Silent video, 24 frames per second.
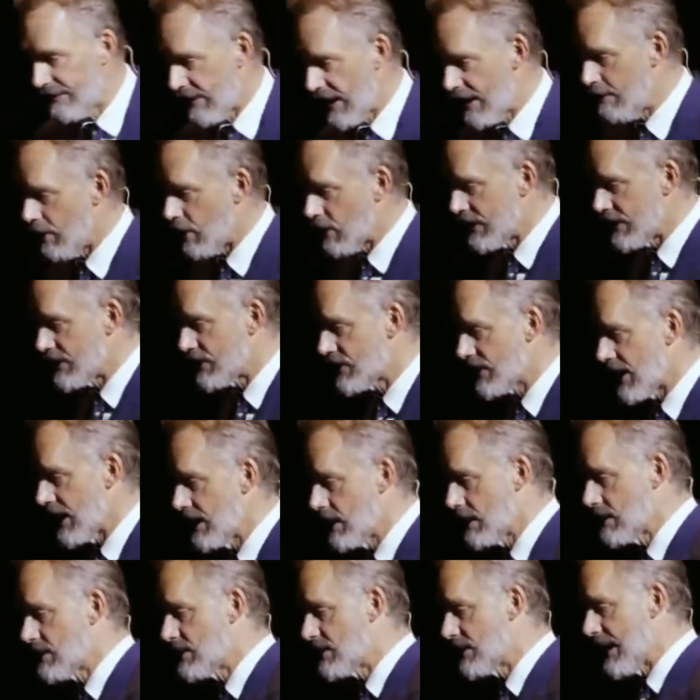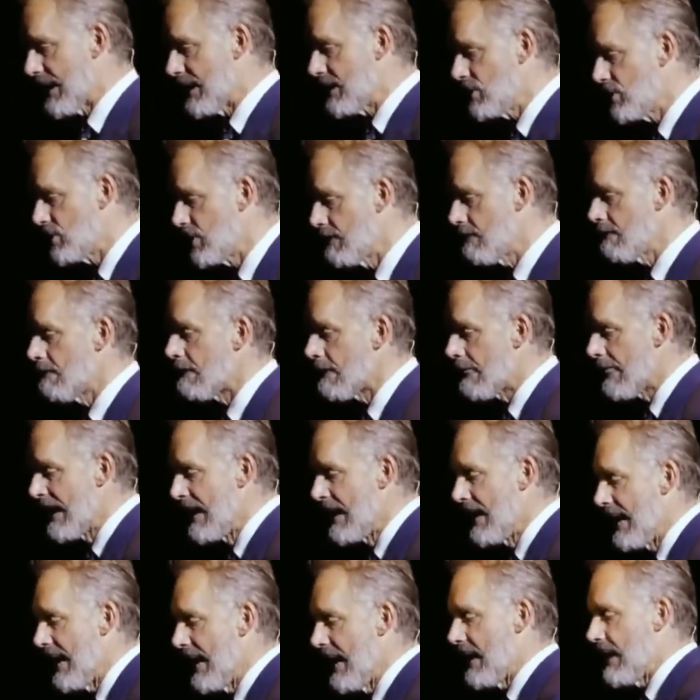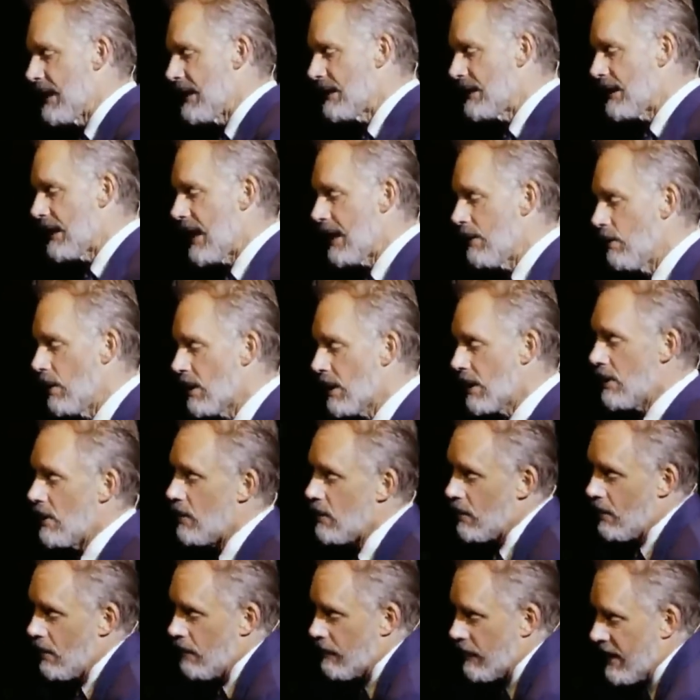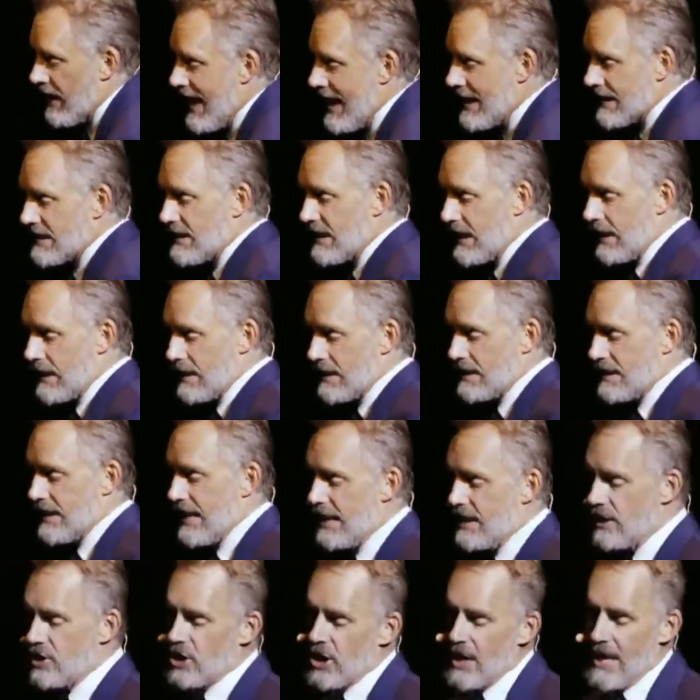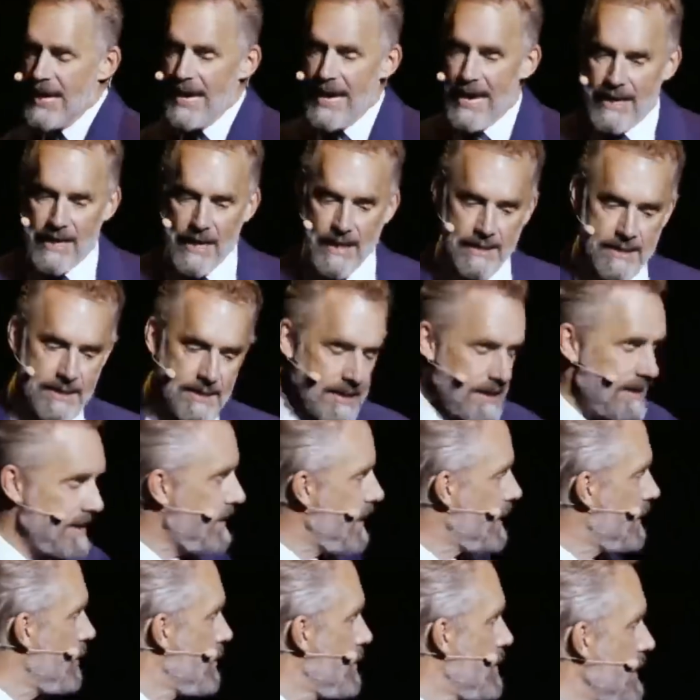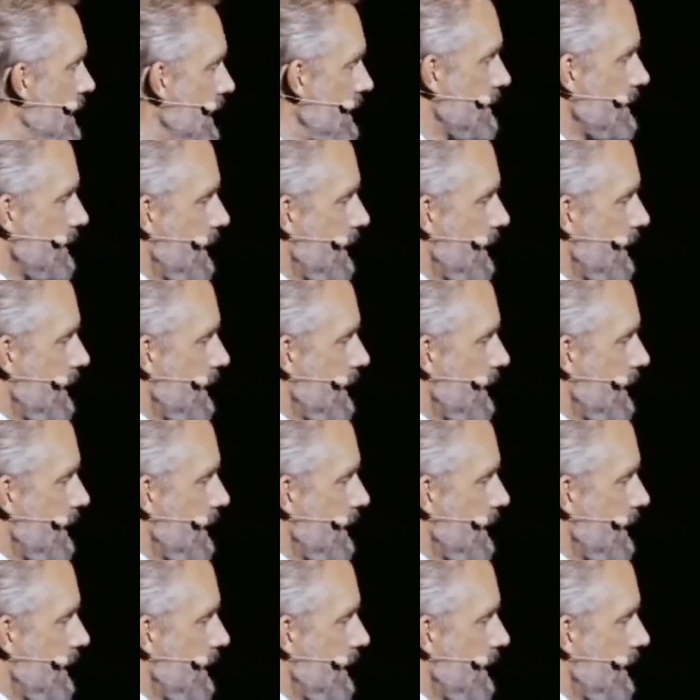I'm on this side of the stage, and I want to go over to that side of the stage, and I see that there's a nice